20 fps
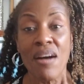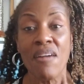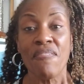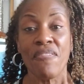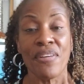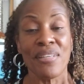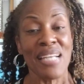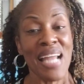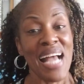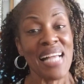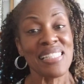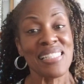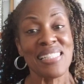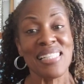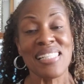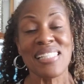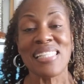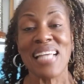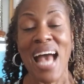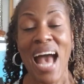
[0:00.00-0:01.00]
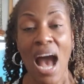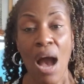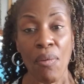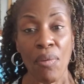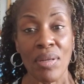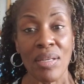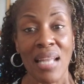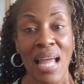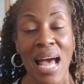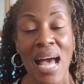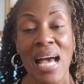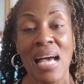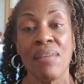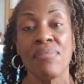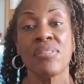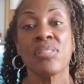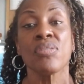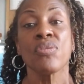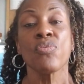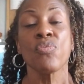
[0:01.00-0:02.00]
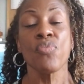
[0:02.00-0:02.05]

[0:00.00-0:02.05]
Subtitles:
for not just our lives.